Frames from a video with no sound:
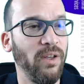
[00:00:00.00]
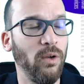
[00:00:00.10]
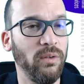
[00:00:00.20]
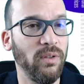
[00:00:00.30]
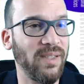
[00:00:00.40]
I
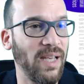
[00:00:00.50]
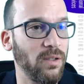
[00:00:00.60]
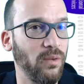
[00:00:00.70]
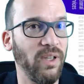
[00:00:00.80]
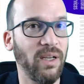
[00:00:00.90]
know the
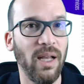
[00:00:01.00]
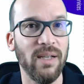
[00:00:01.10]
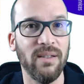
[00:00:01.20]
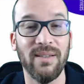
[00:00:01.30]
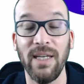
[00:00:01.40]
size of the
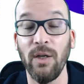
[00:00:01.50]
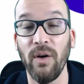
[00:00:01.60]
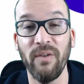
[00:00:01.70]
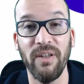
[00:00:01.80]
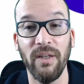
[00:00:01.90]
closets, I
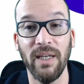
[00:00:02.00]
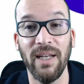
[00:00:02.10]
know everything.